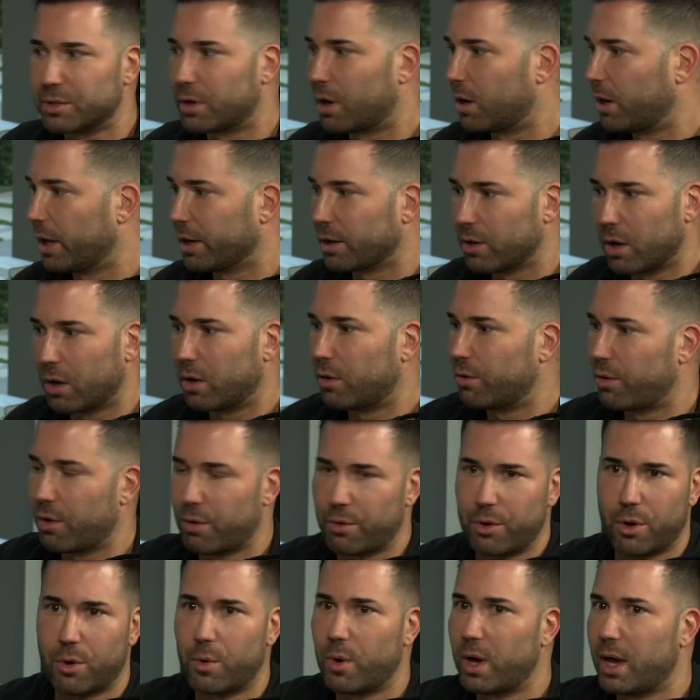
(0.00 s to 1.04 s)
They're all like,
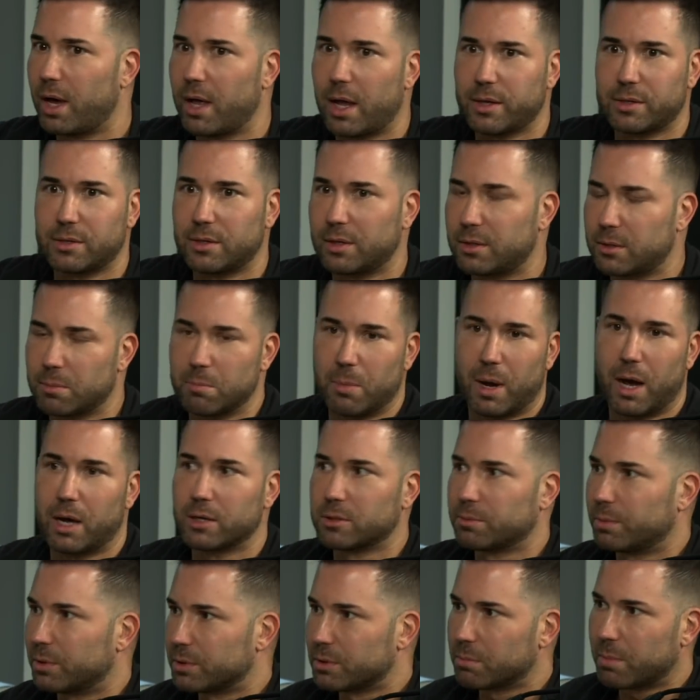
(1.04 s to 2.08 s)
no way. It's
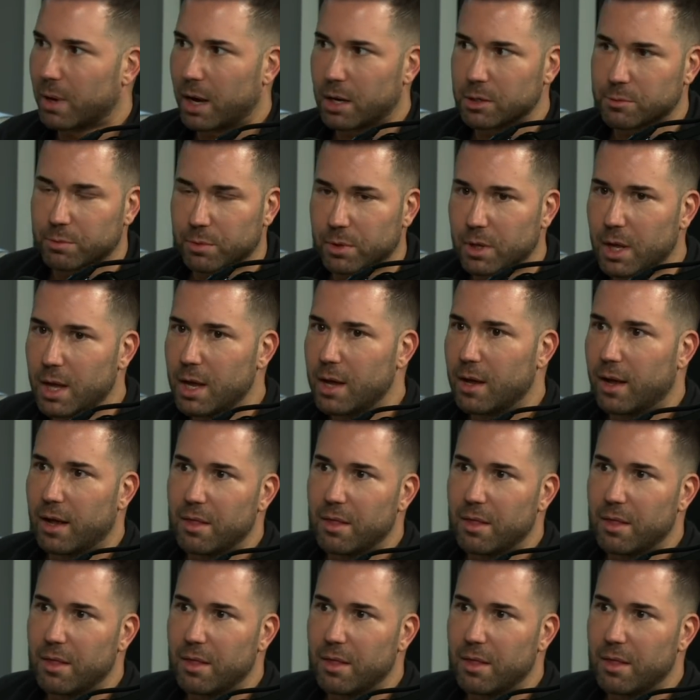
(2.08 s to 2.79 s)
impossible.